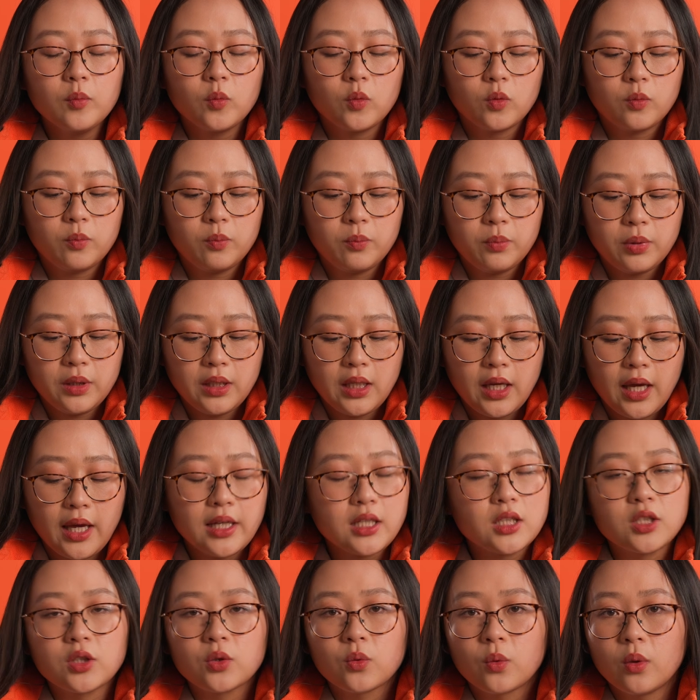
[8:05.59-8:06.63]
would be
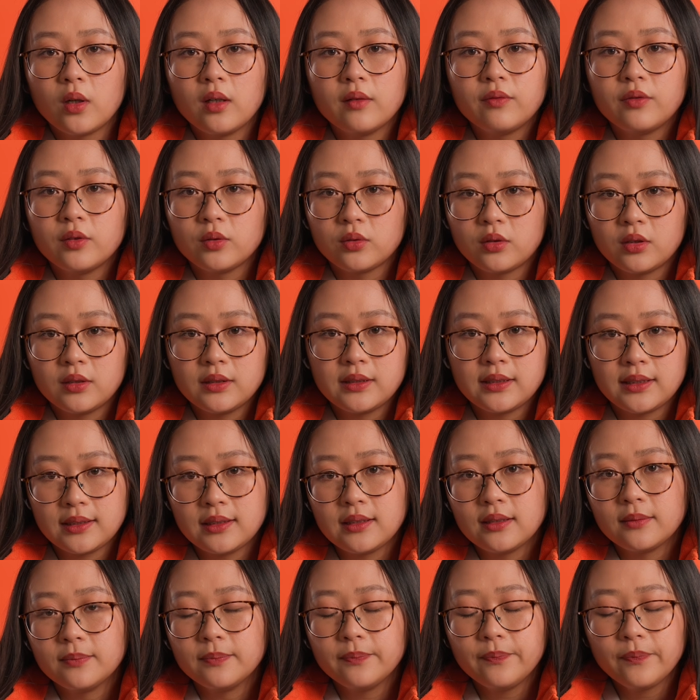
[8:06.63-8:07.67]
a square filter
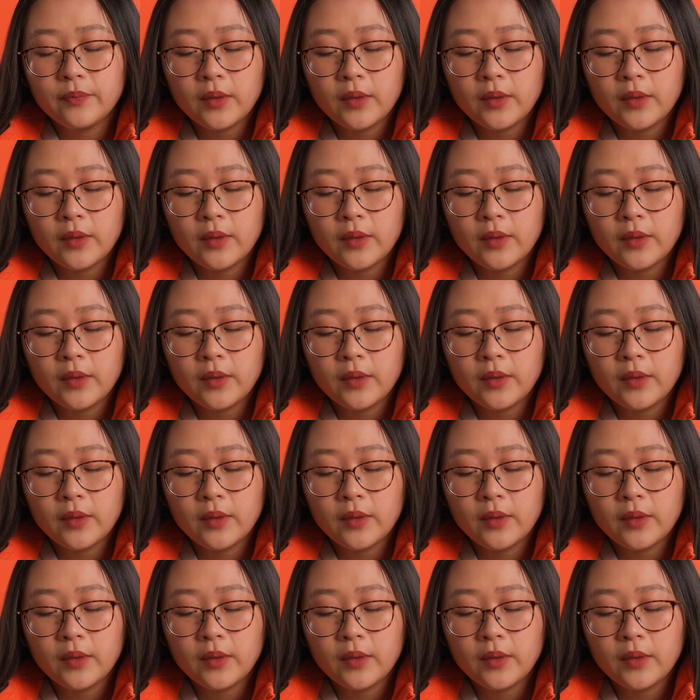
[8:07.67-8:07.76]
system.